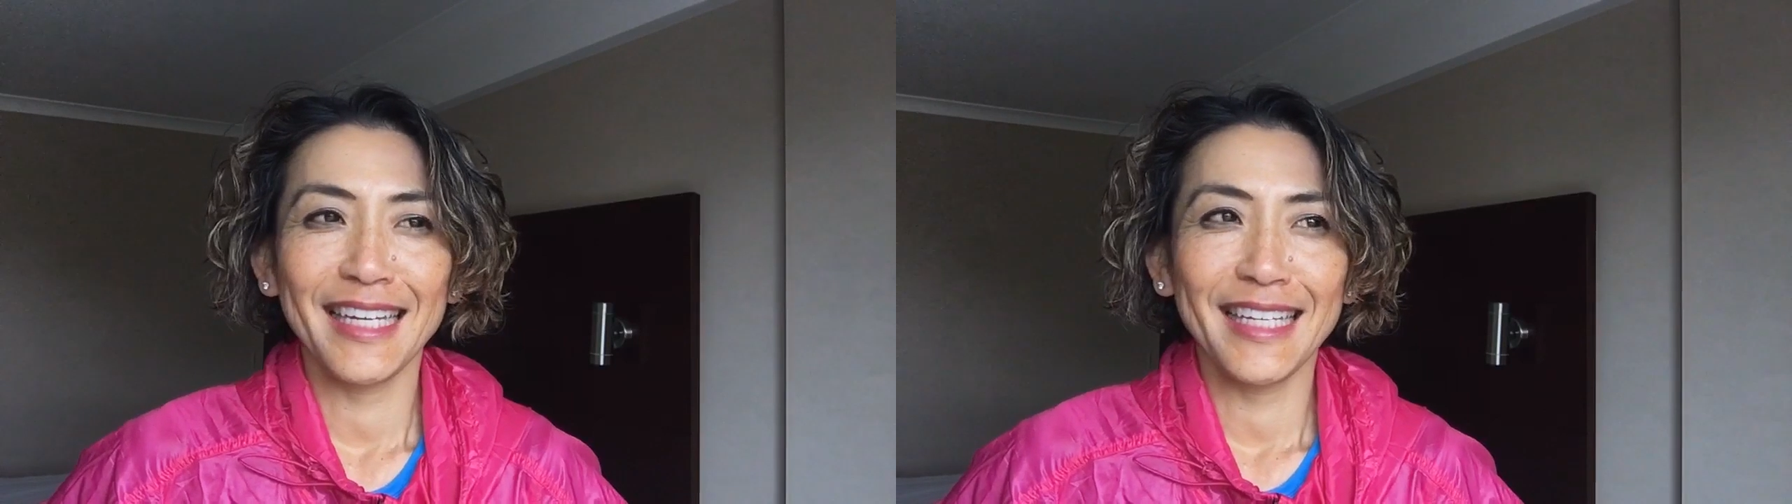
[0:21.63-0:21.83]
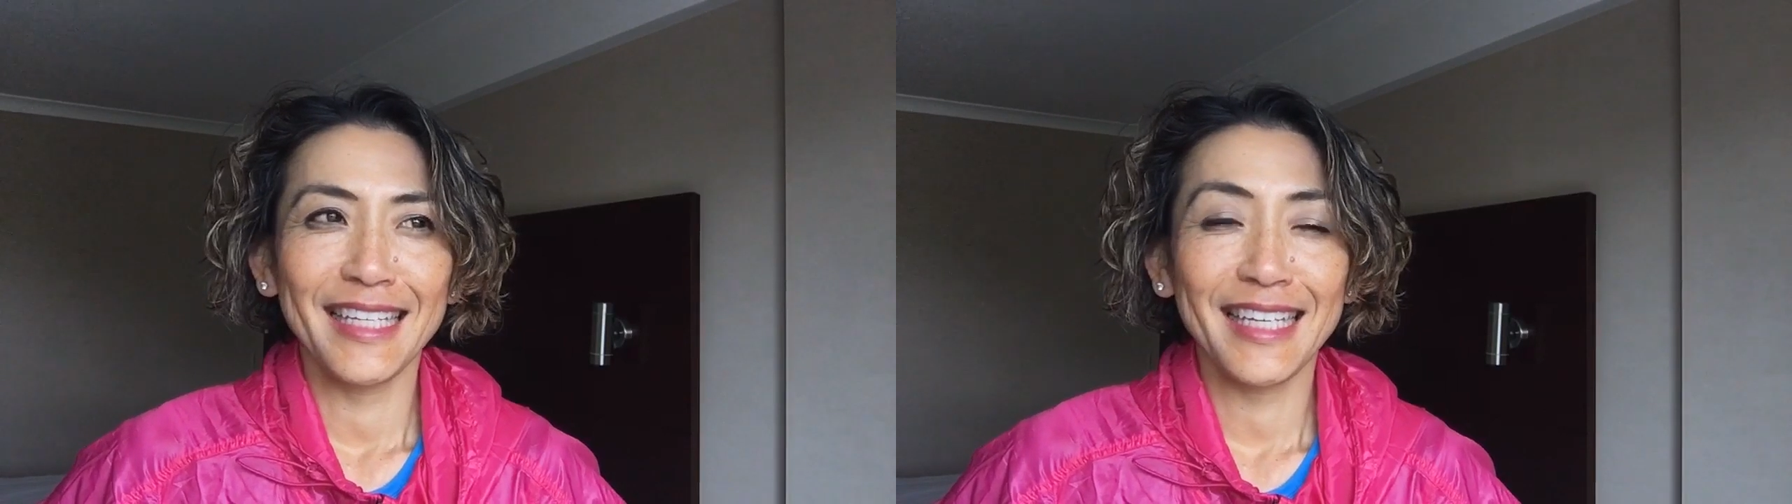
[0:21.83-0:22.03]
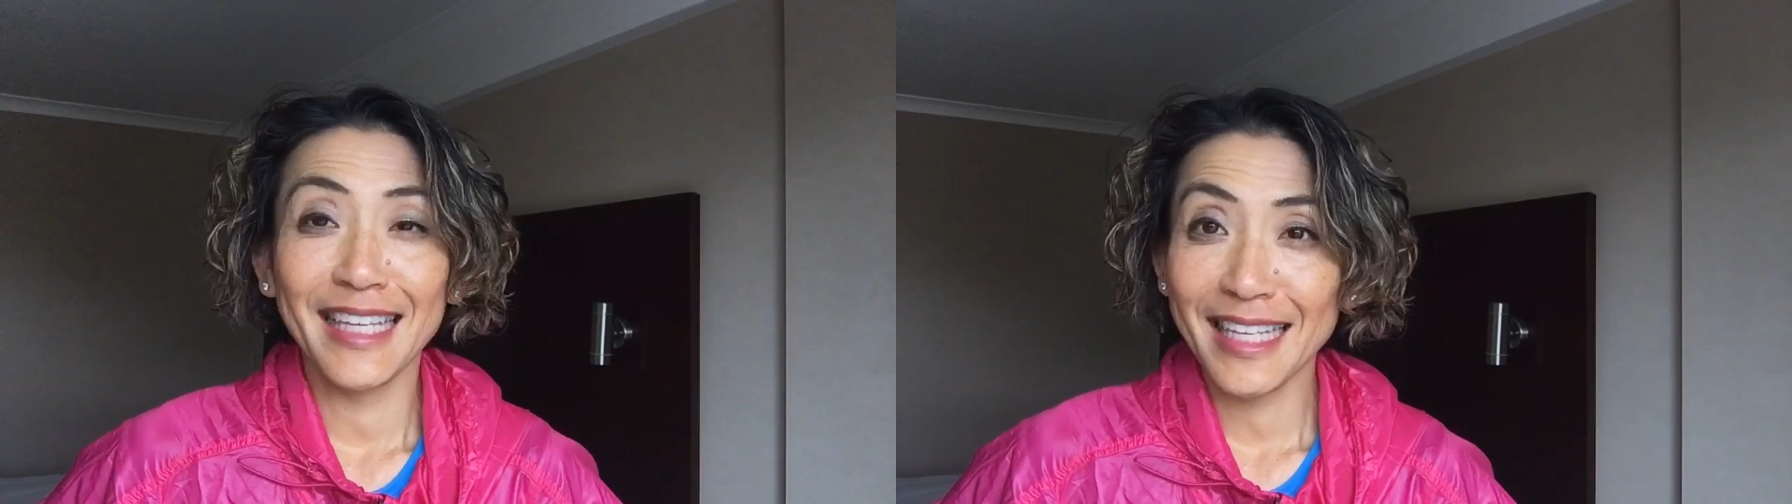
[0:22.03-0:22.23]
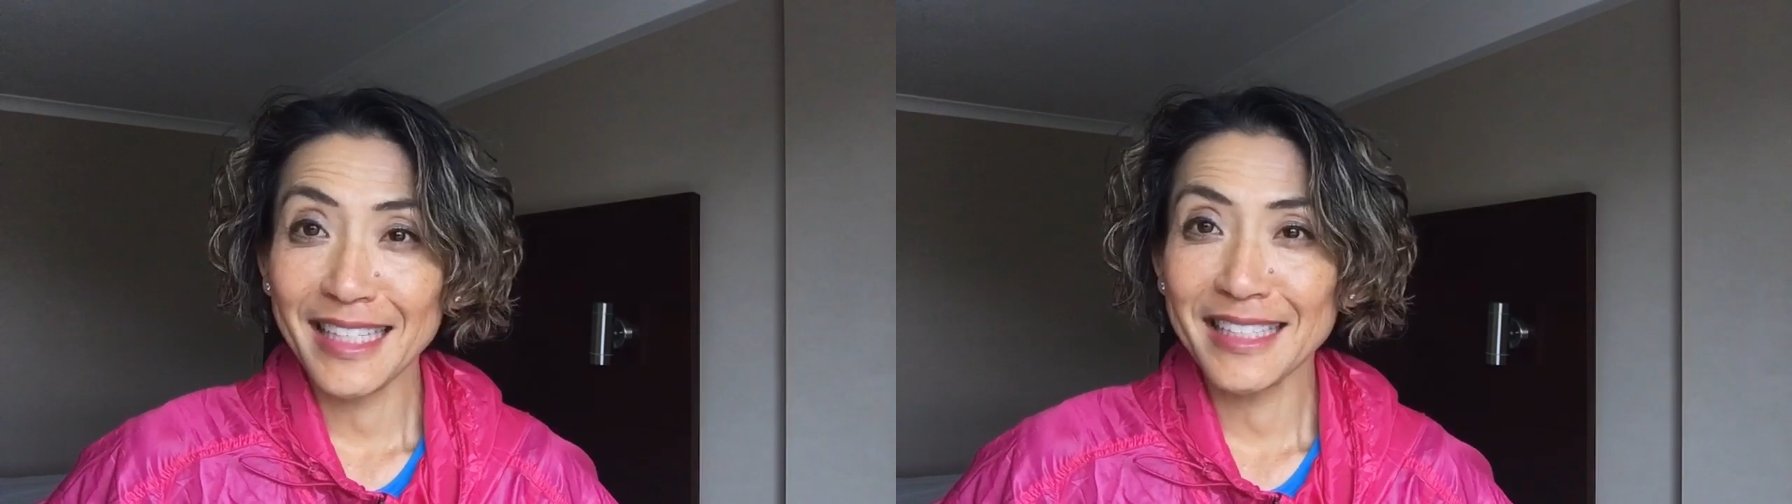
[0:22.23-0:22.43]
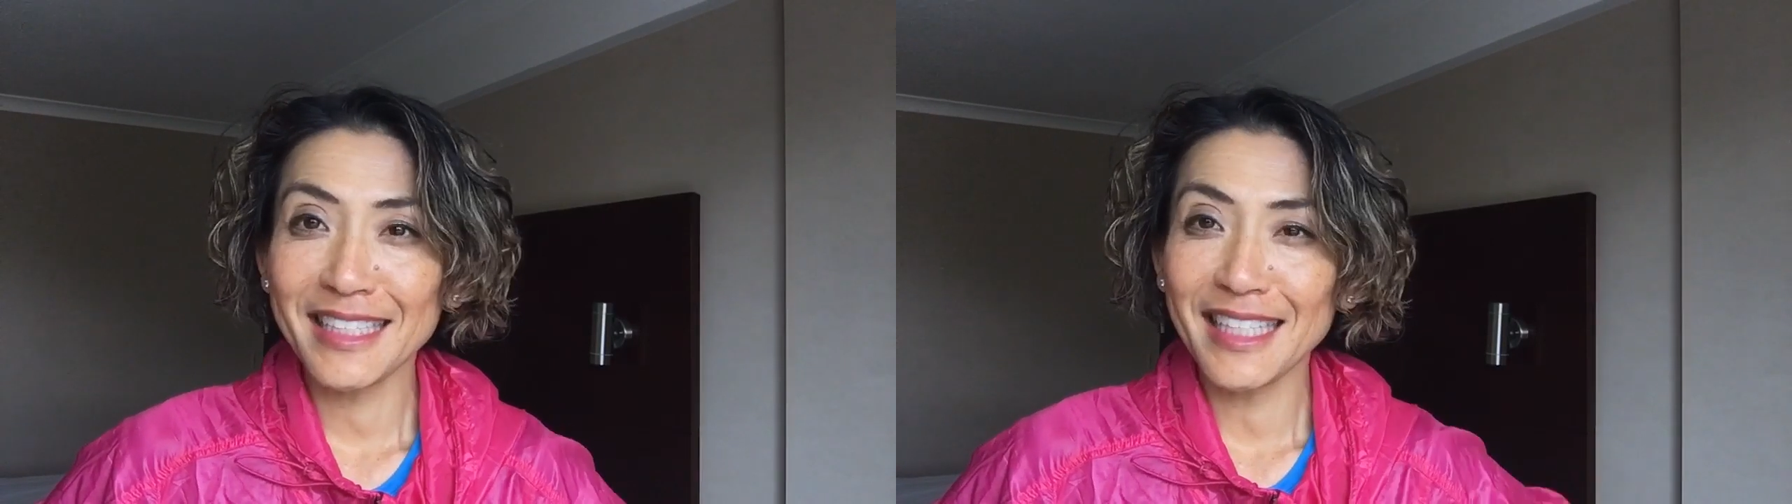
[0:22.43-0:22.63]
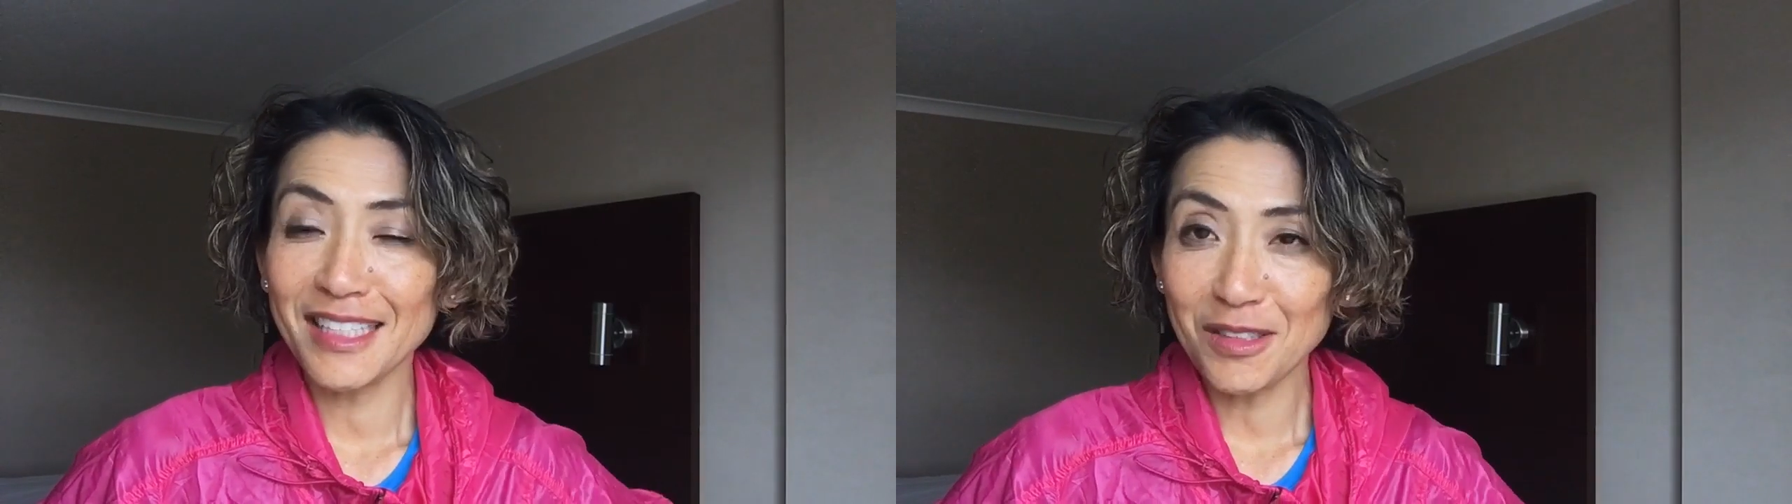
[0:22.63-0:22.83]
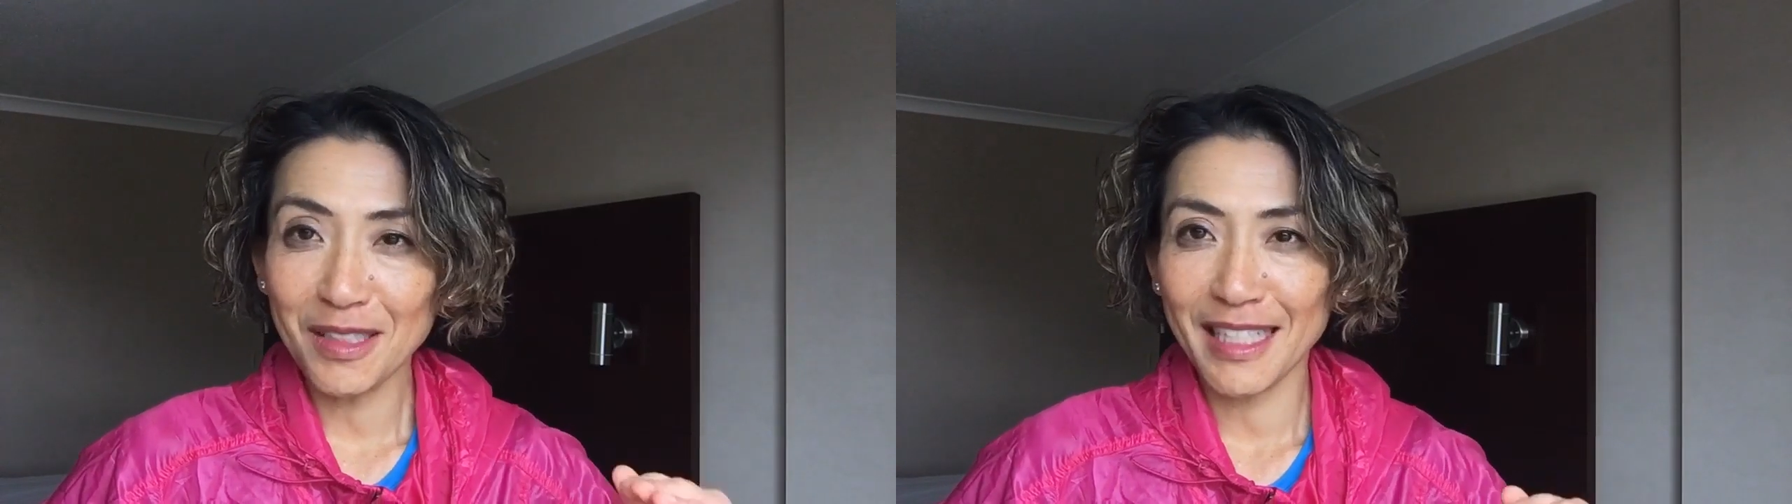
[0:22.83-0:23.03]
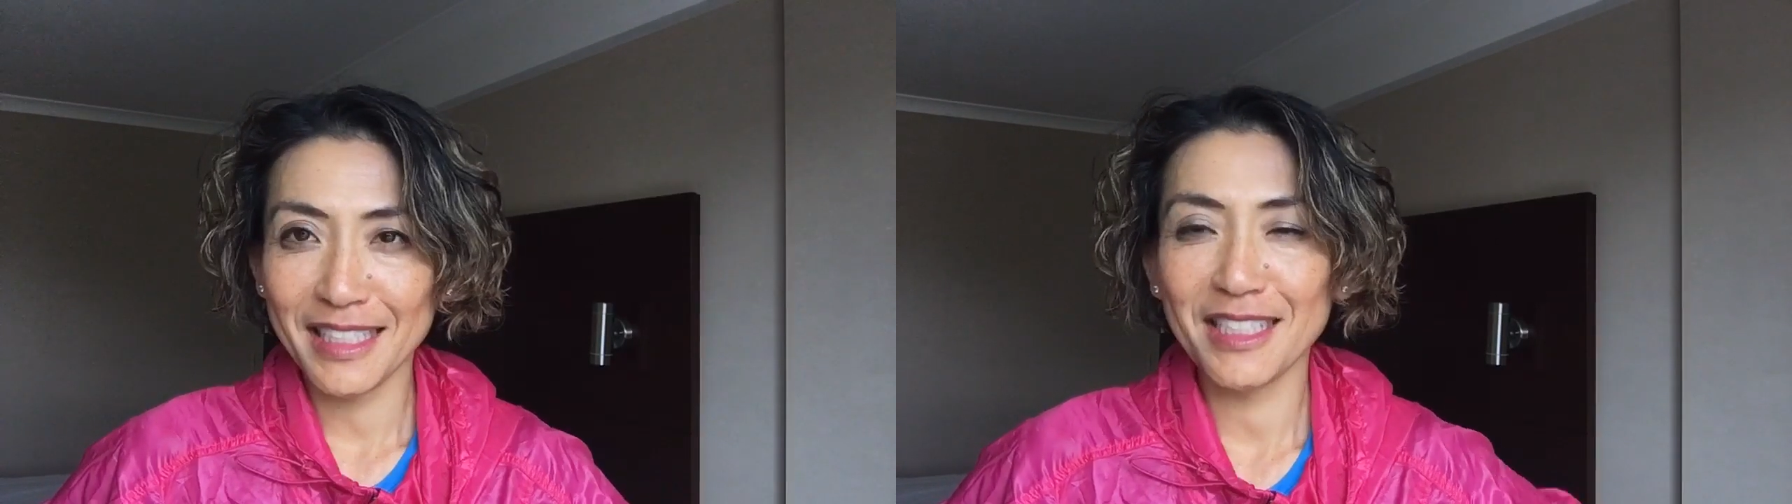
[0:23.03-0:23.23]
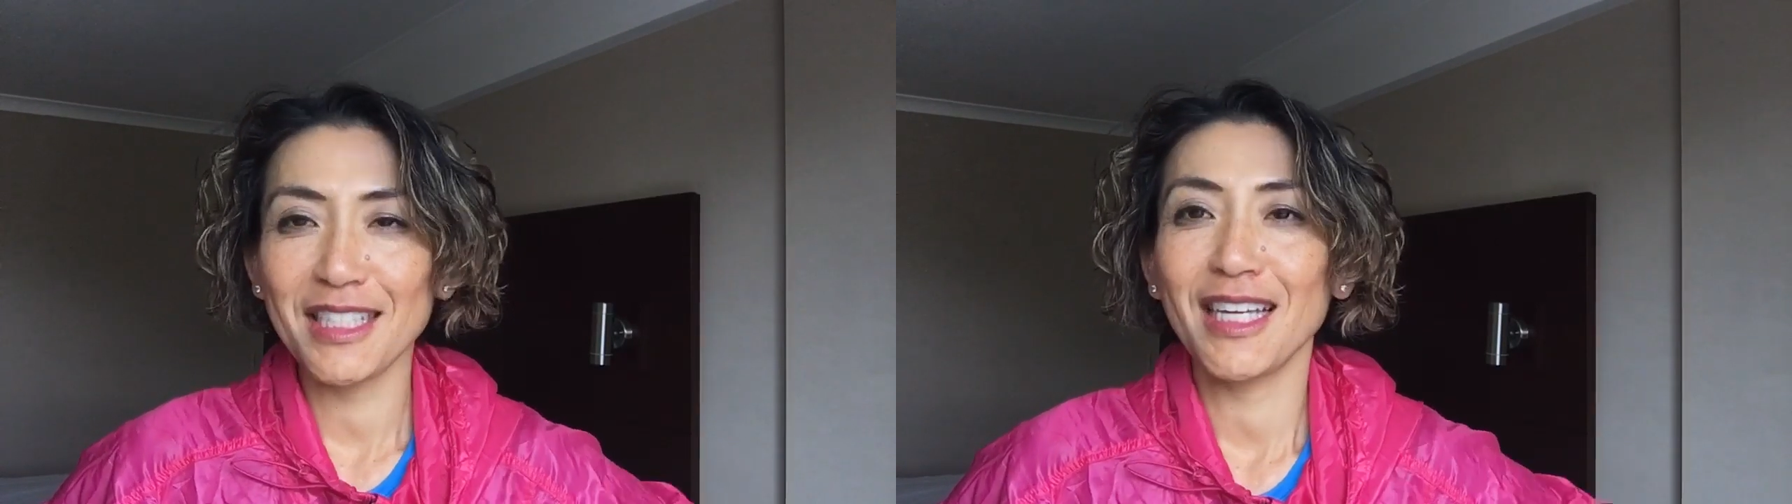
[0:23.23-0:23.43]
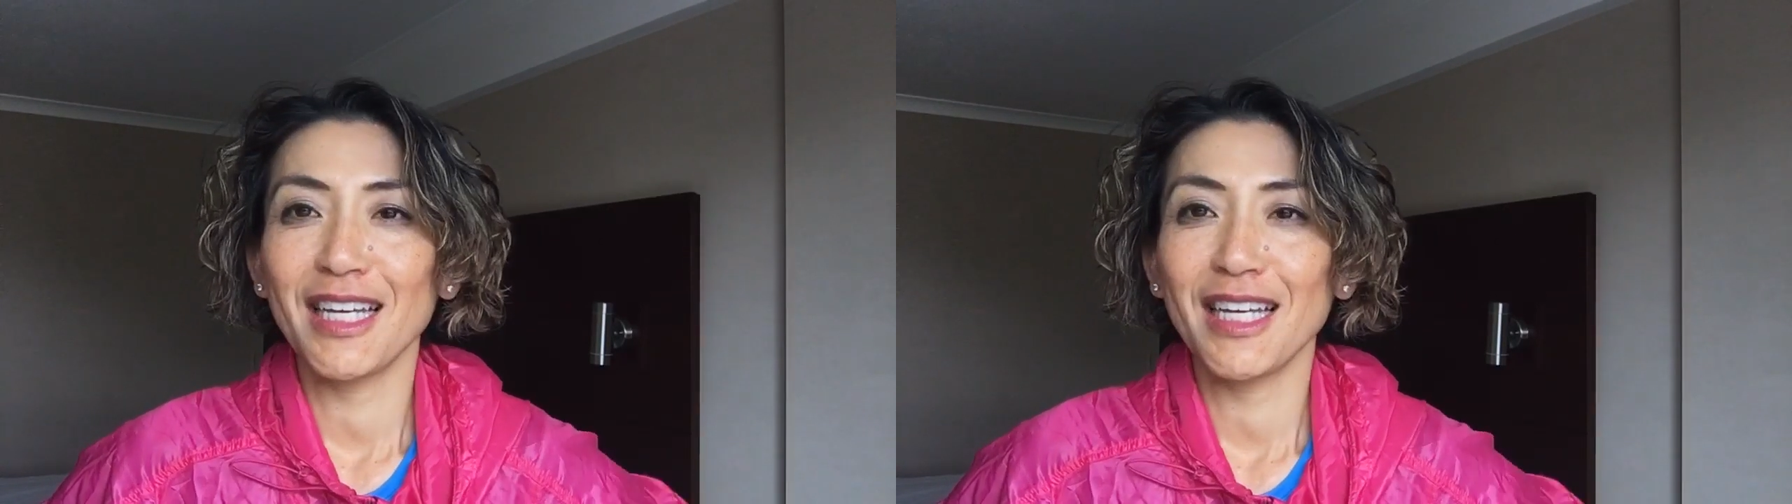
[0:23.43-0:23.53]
The little kids